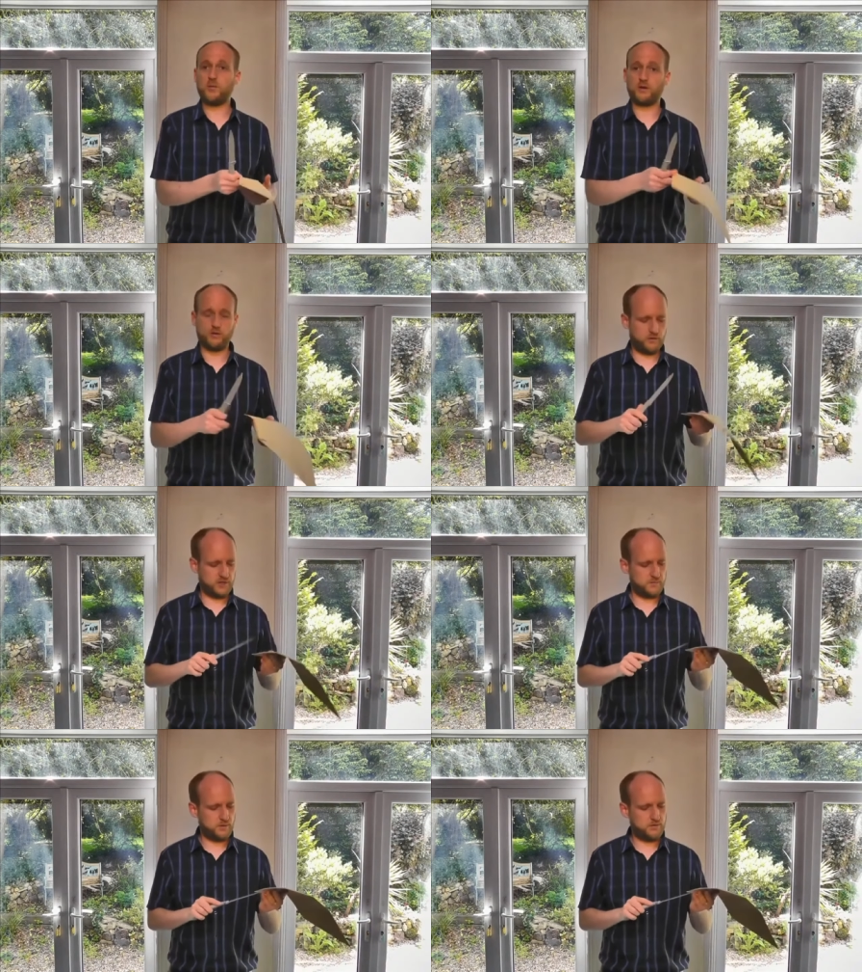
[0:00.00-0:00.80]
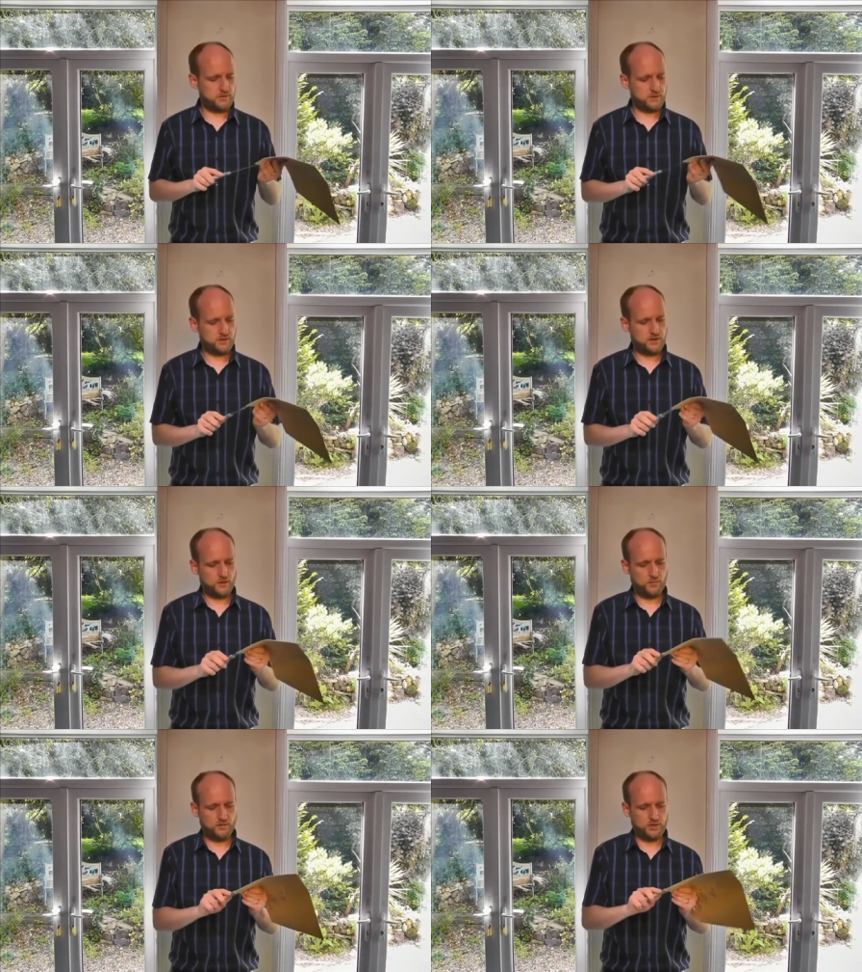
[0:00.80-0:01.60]
opening all this post.
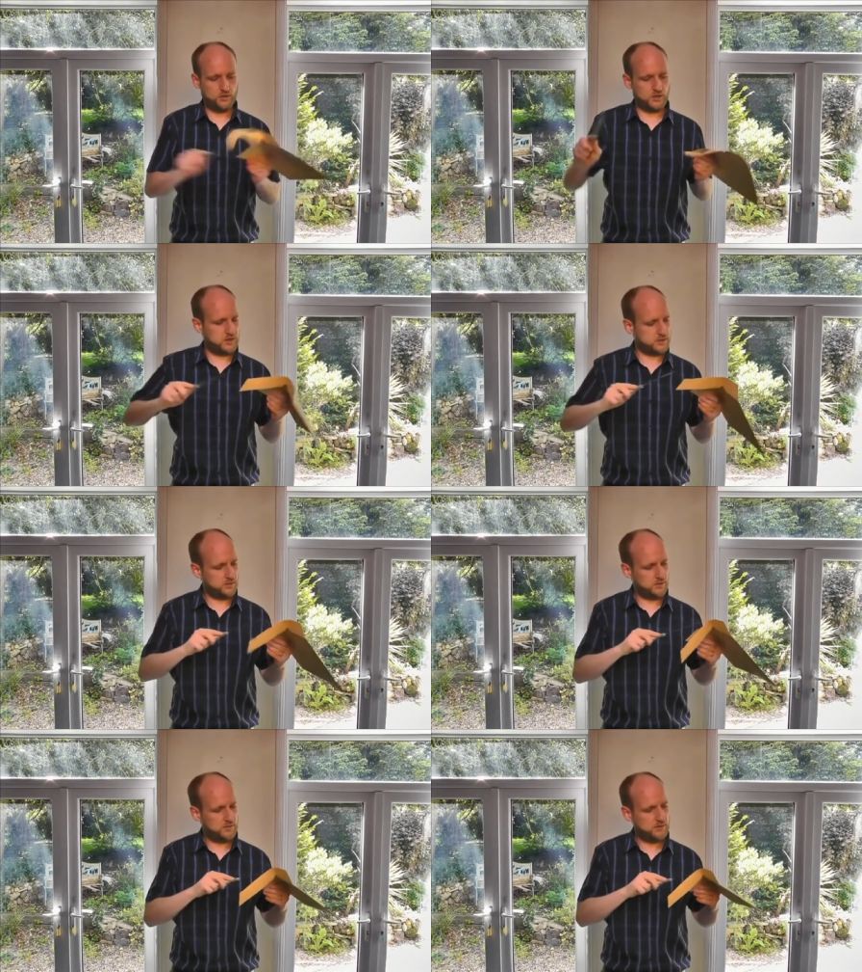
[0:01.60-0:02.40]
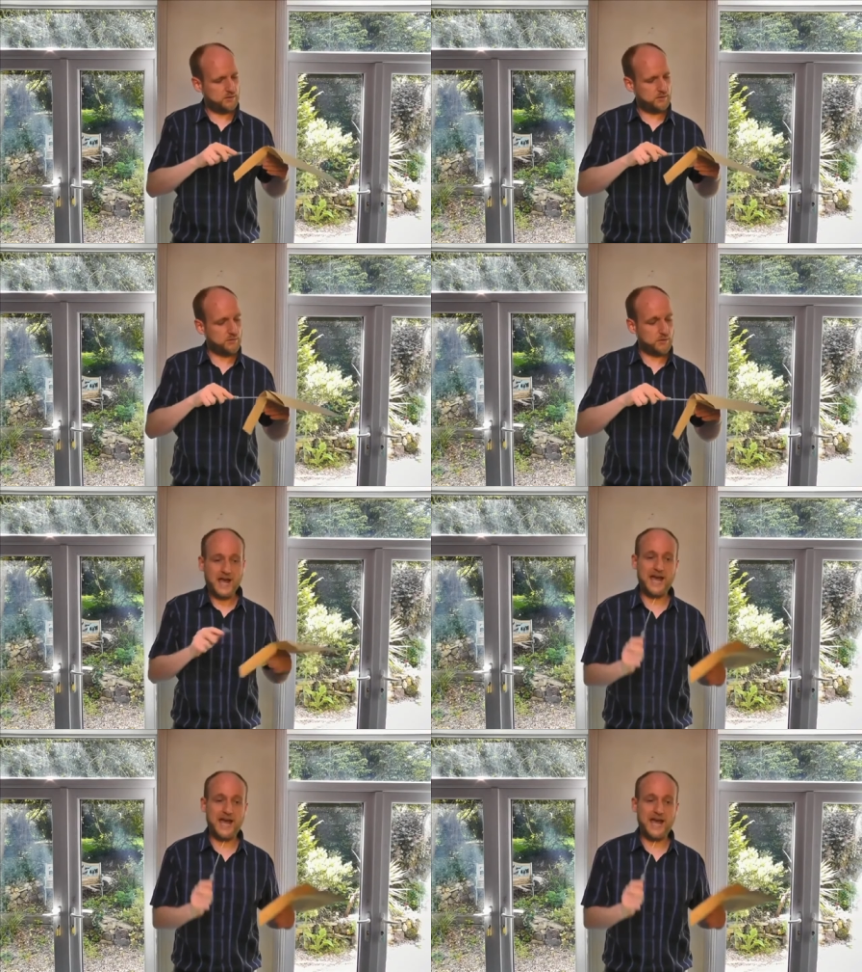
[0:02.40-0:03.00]
Hope you're enjoying it too. There we go. Oh,